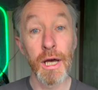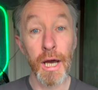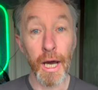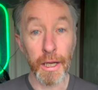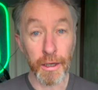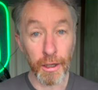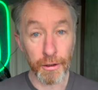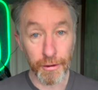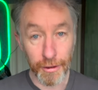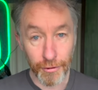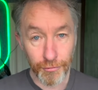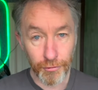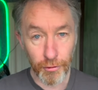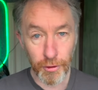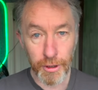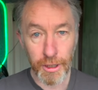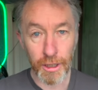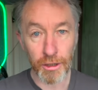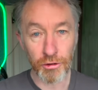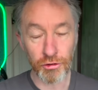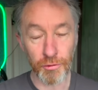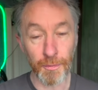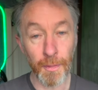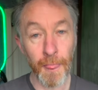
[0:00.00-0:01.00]
And on this
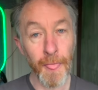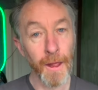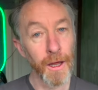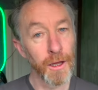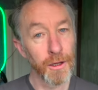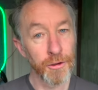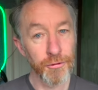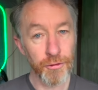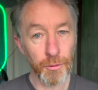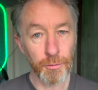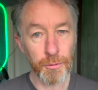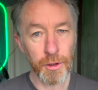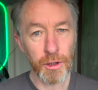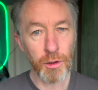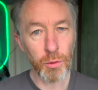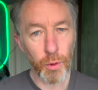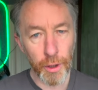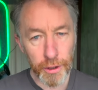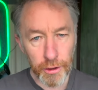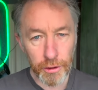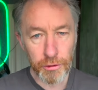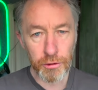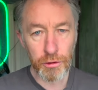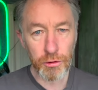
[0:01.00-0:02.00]
occasion, something
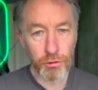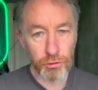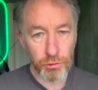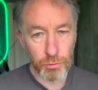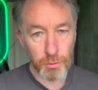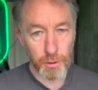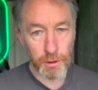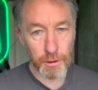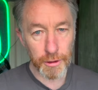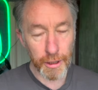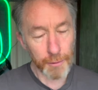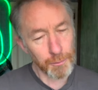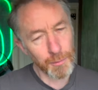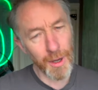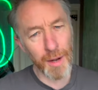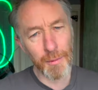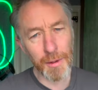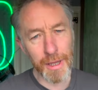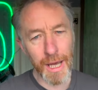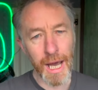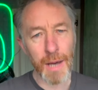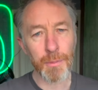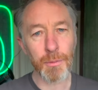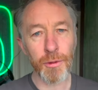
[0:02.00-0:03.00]
quite unusual that
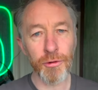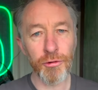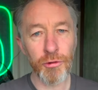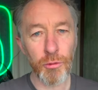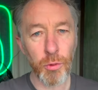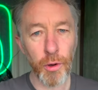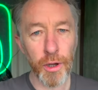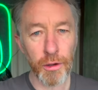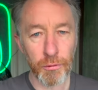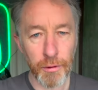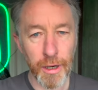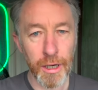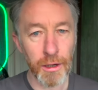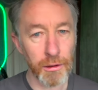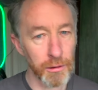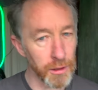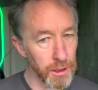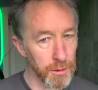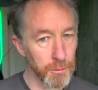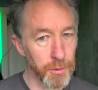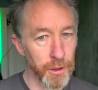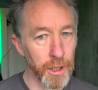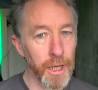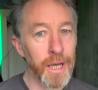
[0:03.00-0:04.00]
probably happens quite
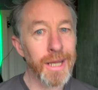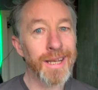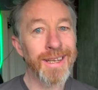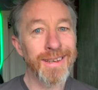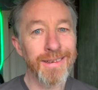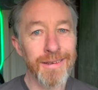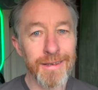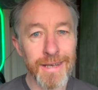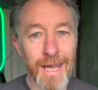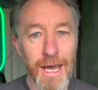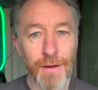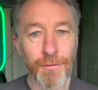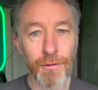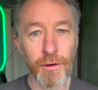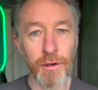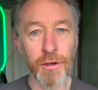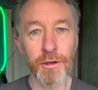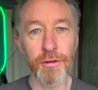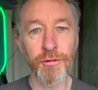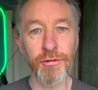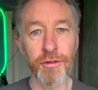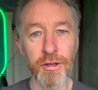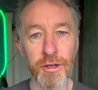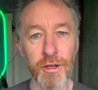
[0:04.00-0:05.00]
regularly, but I had never
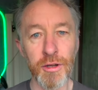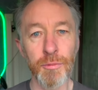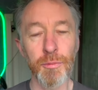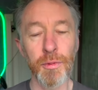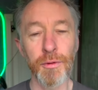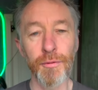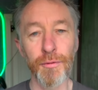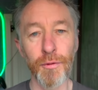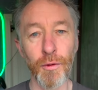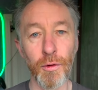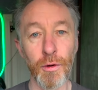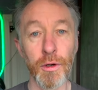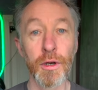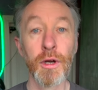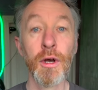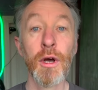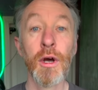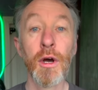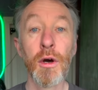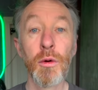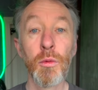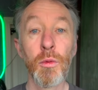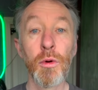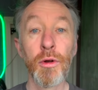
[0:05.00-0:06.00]
seen it before
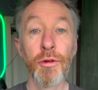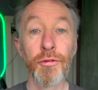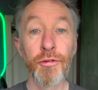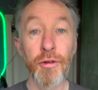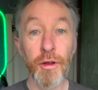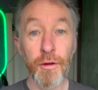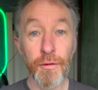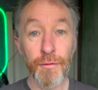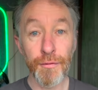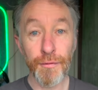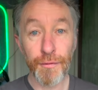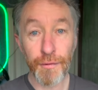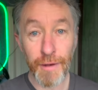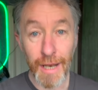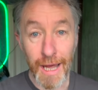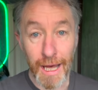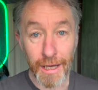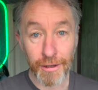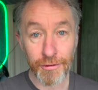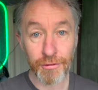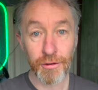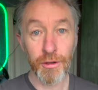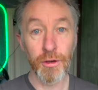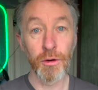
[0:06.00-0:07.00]
was
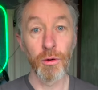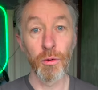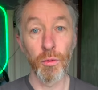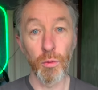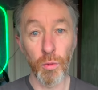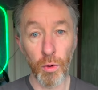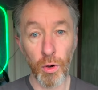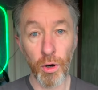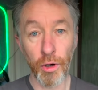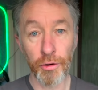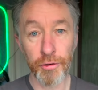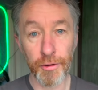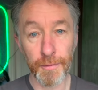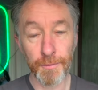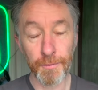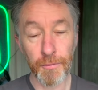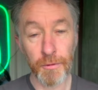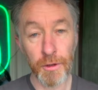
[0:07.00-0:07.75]
flat water.